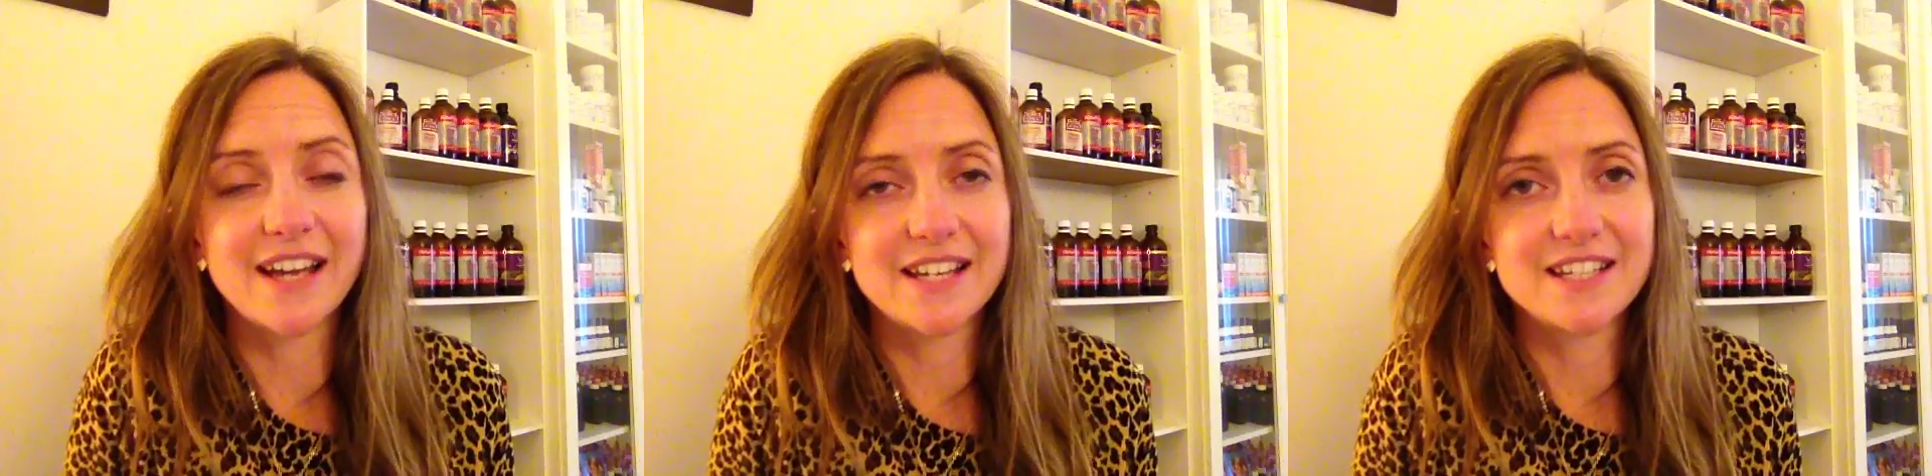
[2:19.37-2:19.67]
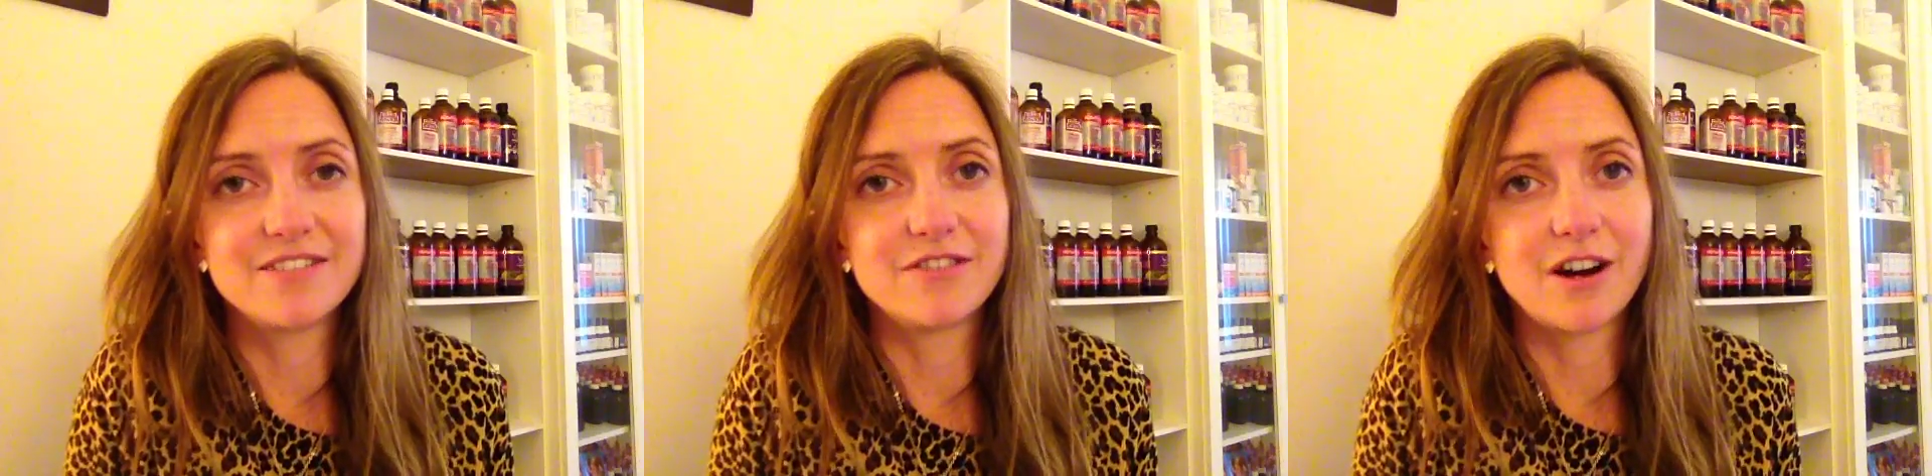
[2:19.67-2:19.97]

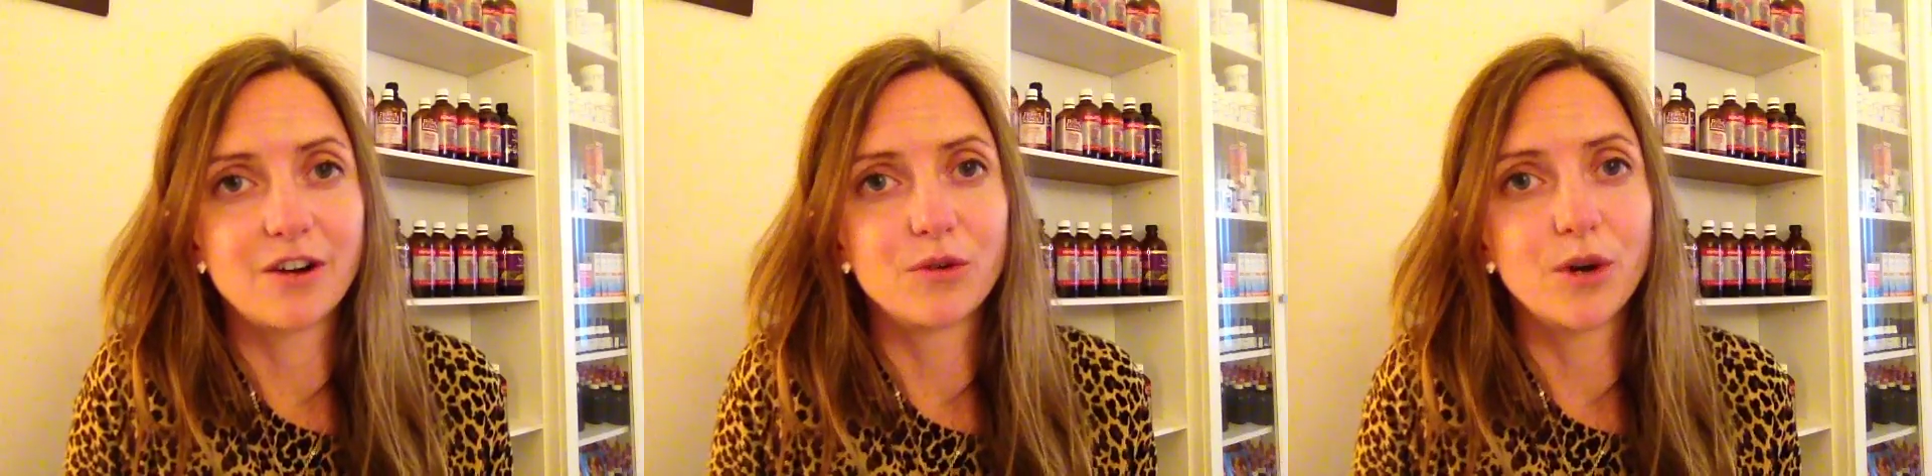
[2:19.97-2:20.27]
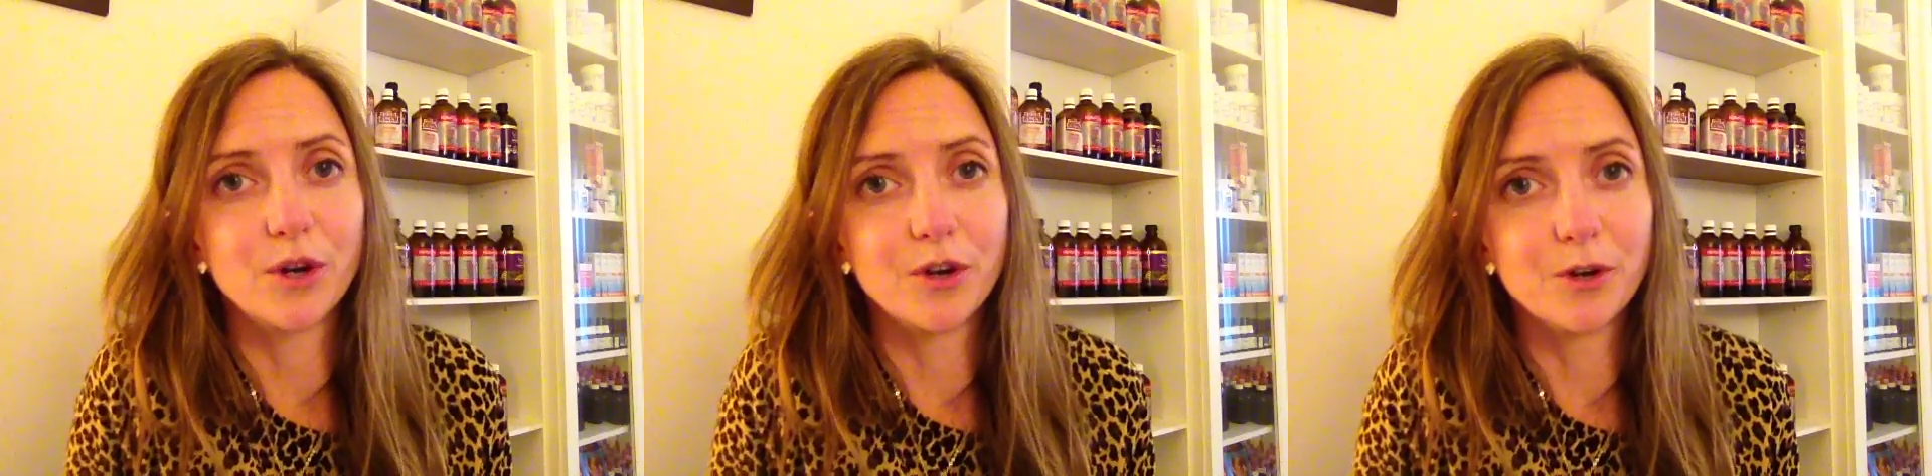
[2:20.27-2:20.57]
antiviral
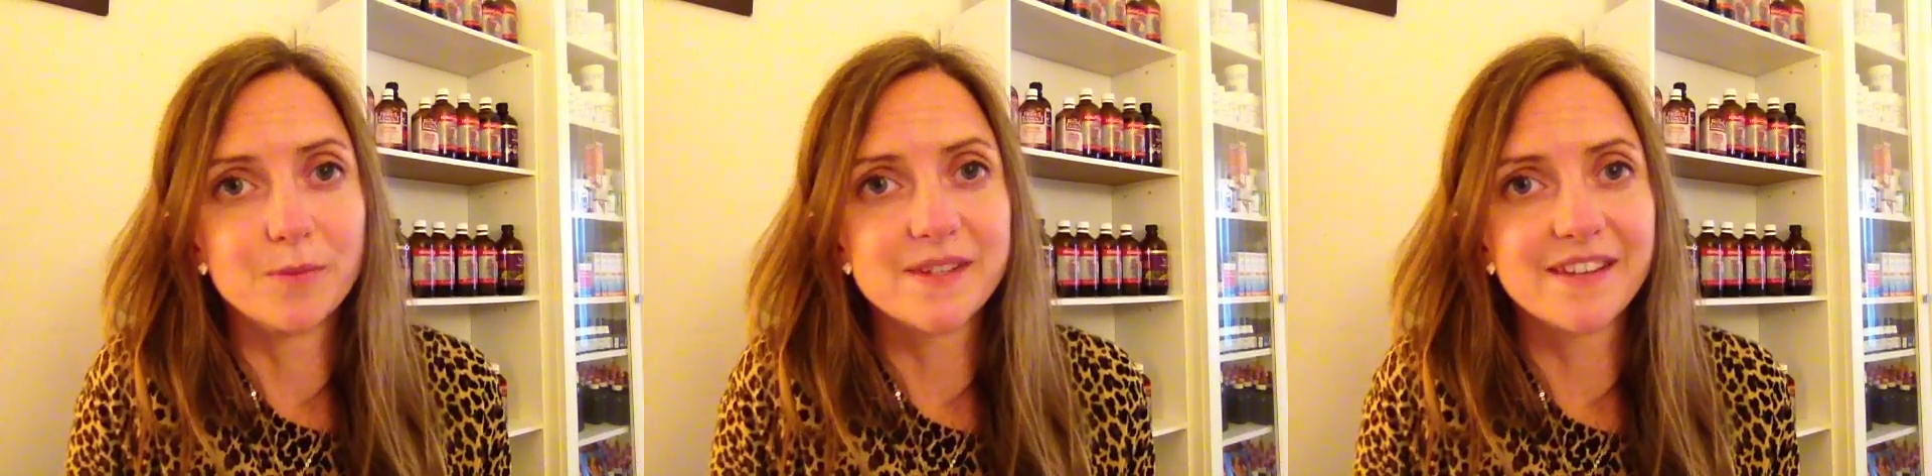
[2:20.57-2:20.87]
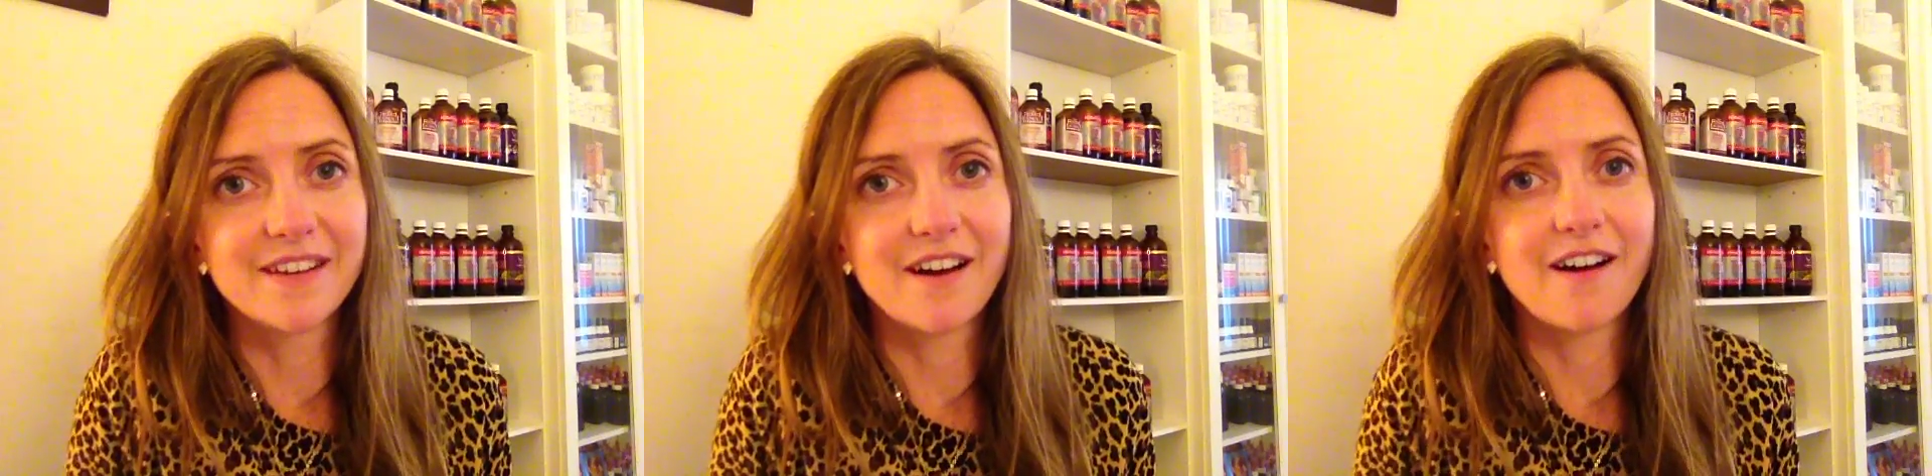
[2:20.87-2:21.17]
herbs
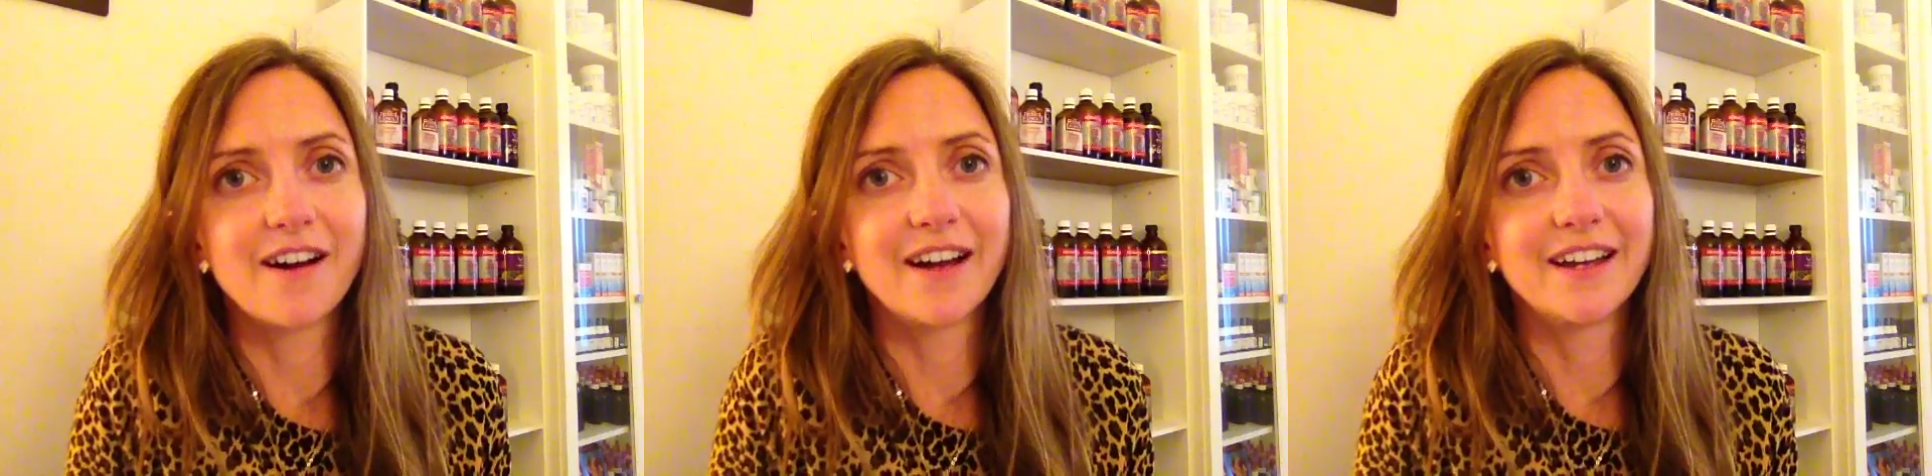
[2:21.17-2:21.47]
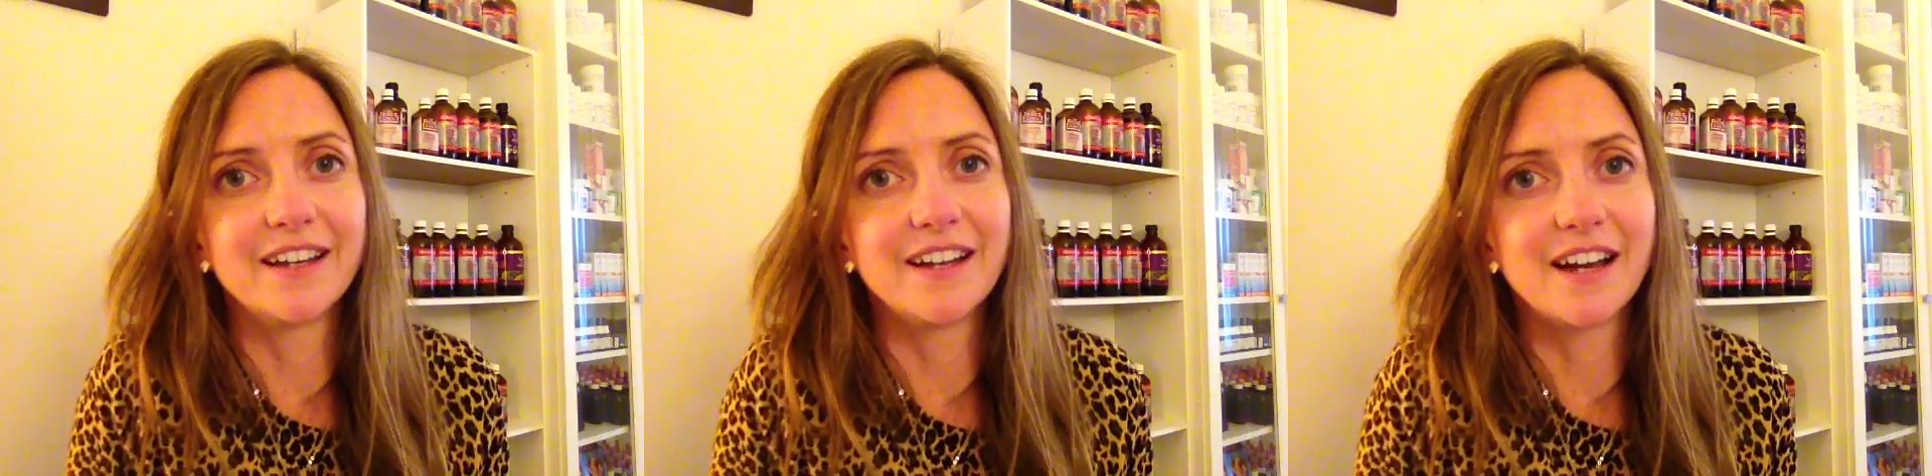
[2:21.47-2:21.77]
that
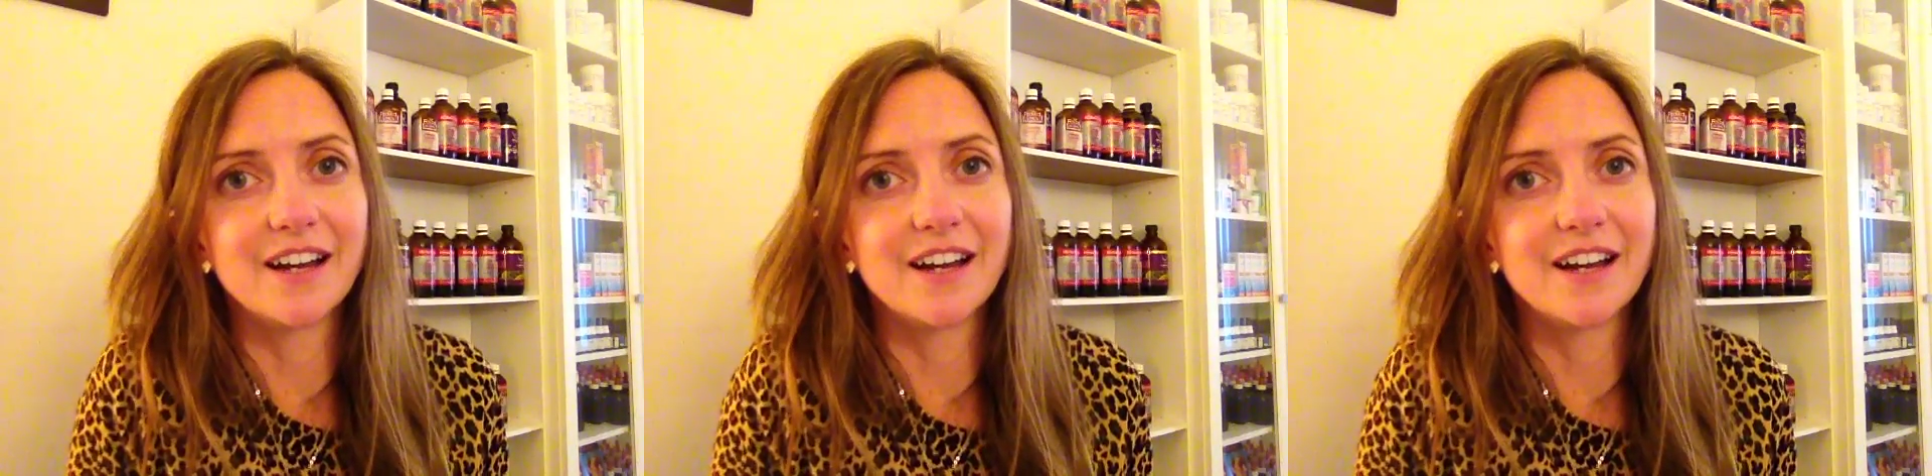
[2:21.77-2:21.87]
I